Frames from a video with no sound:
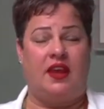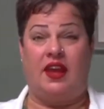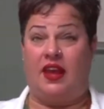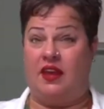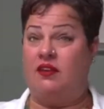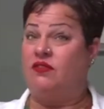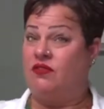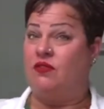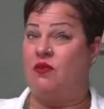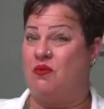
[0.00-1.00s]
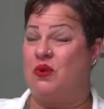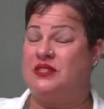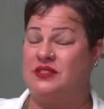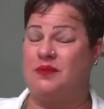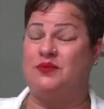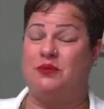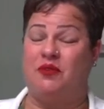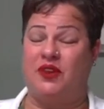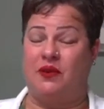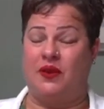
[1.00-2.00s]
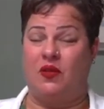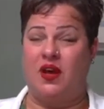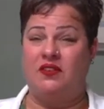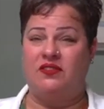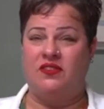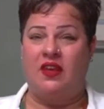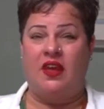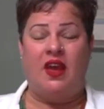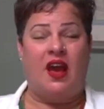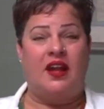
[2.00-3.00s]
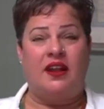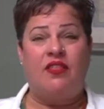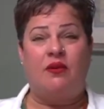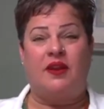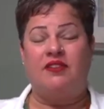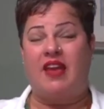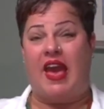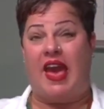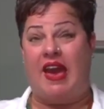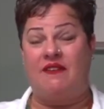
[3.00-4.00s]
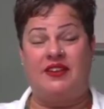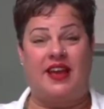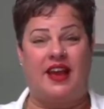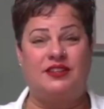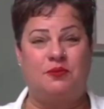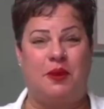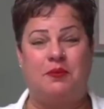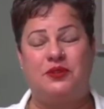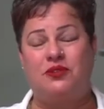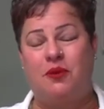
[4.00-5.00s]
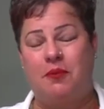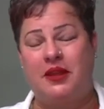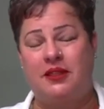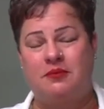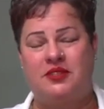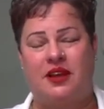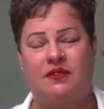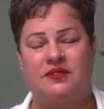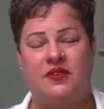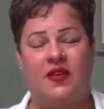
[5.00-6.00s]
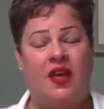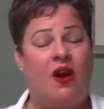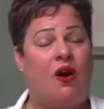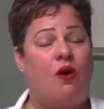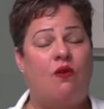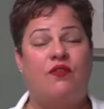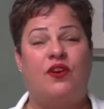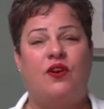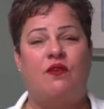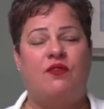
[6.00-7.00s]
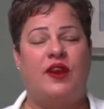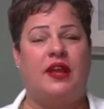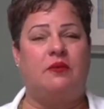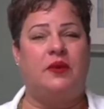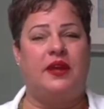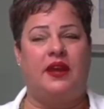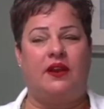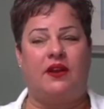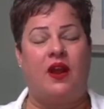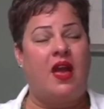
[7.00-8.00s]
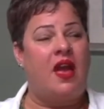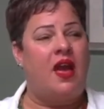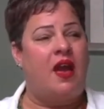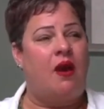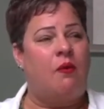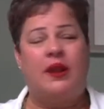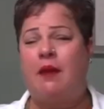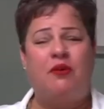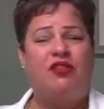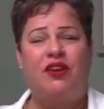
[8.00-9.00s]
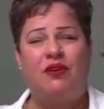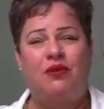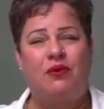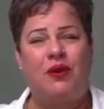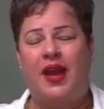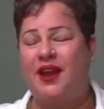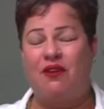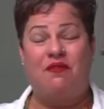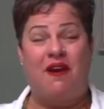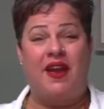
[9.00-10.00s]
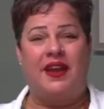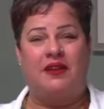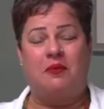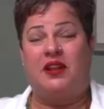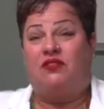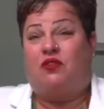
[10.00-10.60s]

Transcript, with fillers: is one symptom of hearing loss. Another is having to ask people to repeat themselves. Over and over again we'll hear, when I'm with you, I hear fine. When it's